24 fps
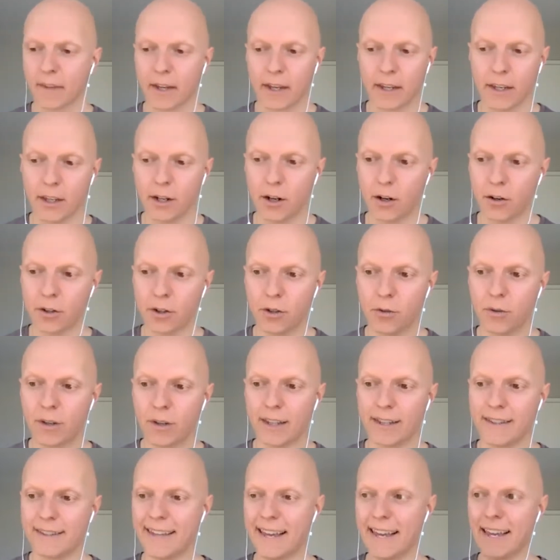you know, you
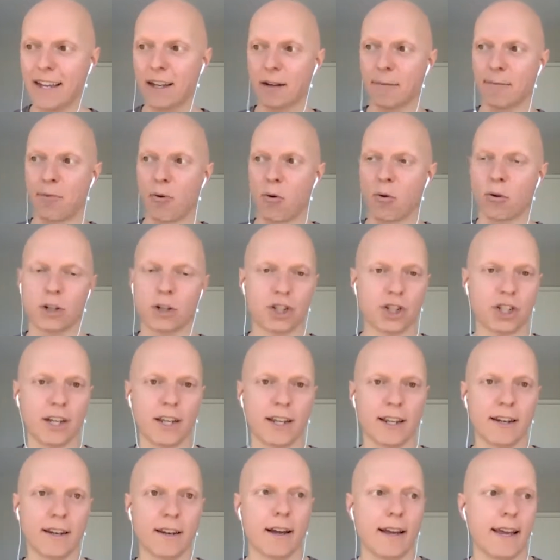can take a
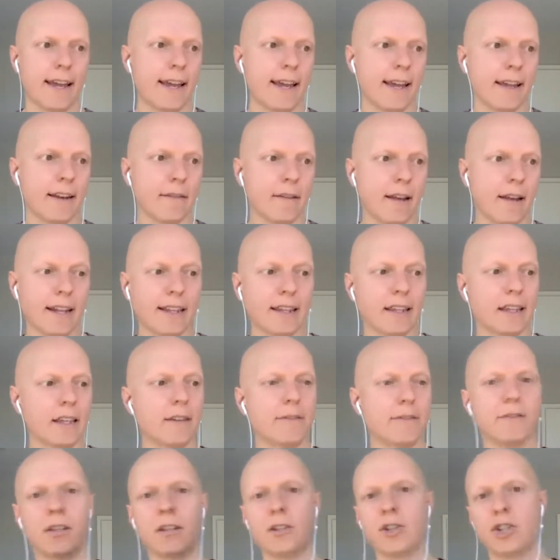portion and
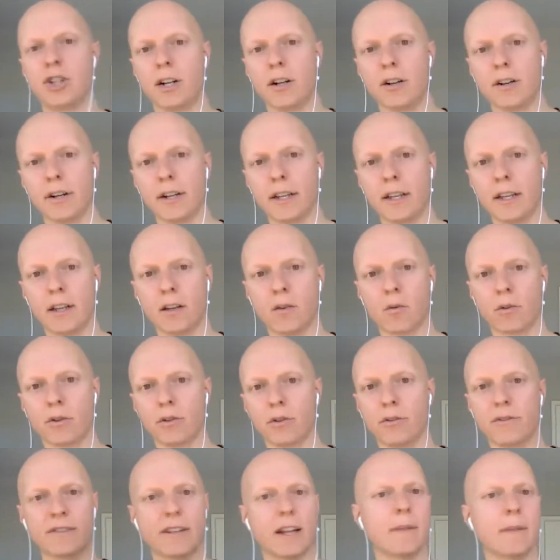give to charity, or
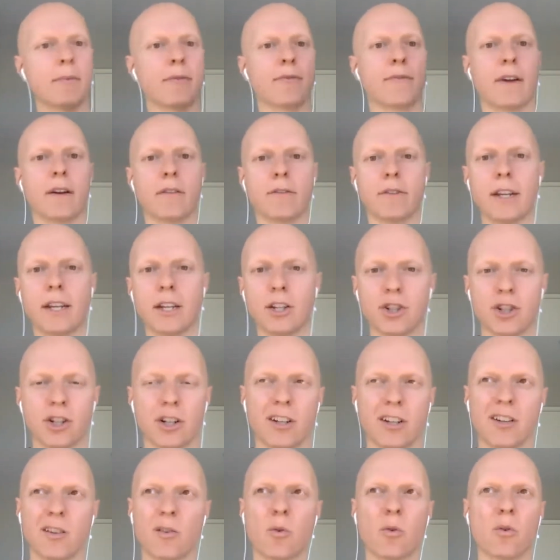you set up a
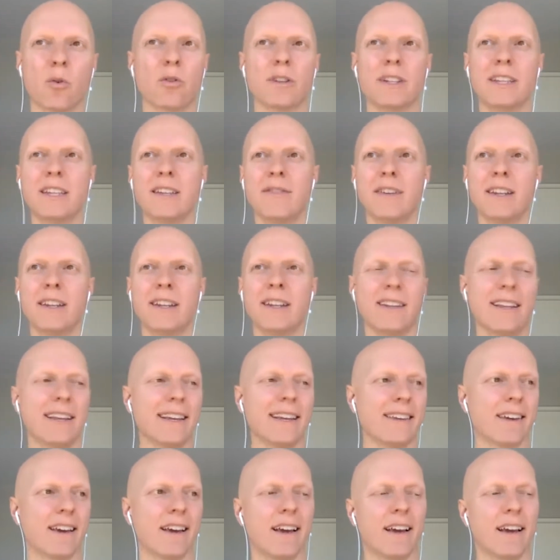foundation, or even
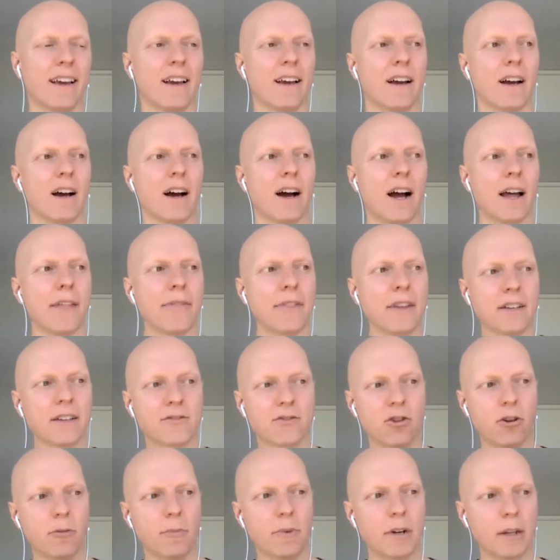like, I think
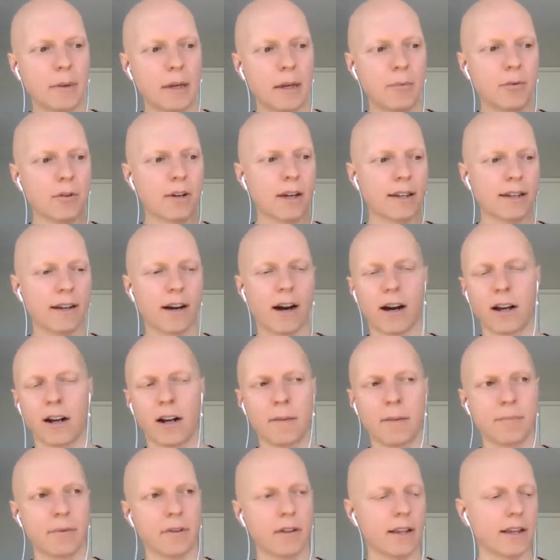so many people get caught
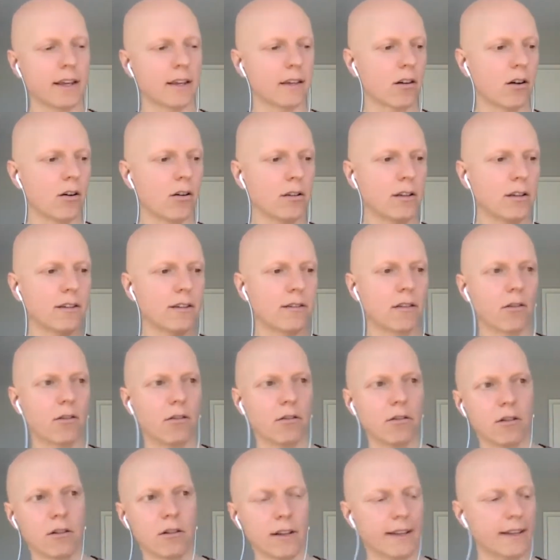up in like all these
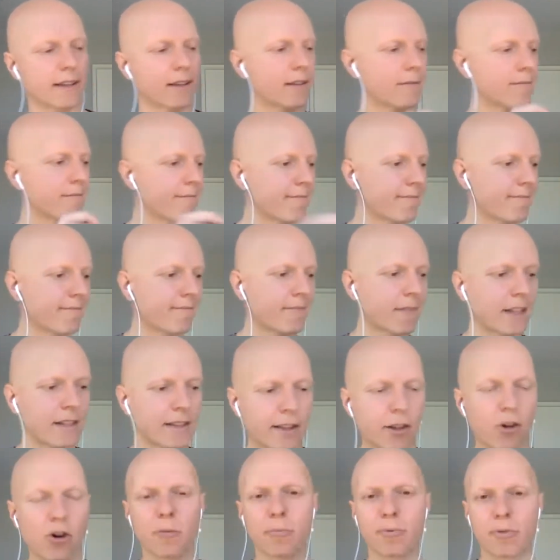
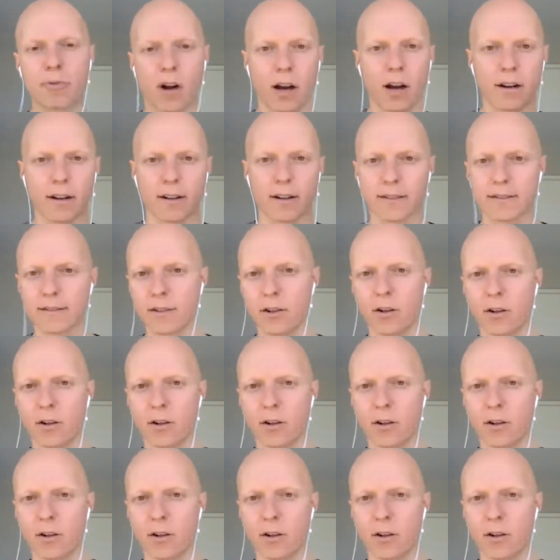little products, you